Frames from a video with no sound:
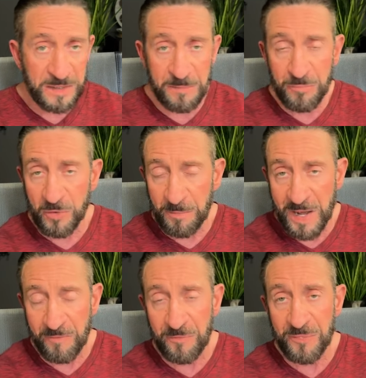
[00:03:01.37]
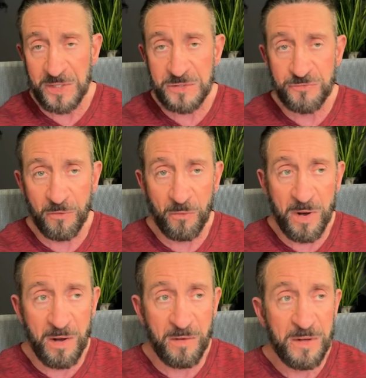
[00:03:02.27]
They pull back from things for a
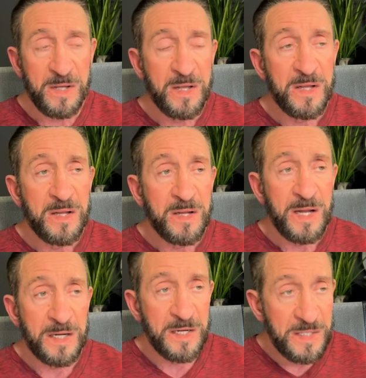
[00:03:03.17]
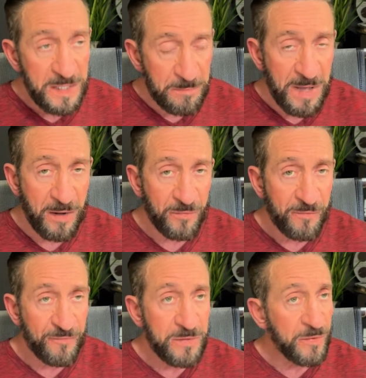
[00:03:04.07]
while, and then they get back on their feet.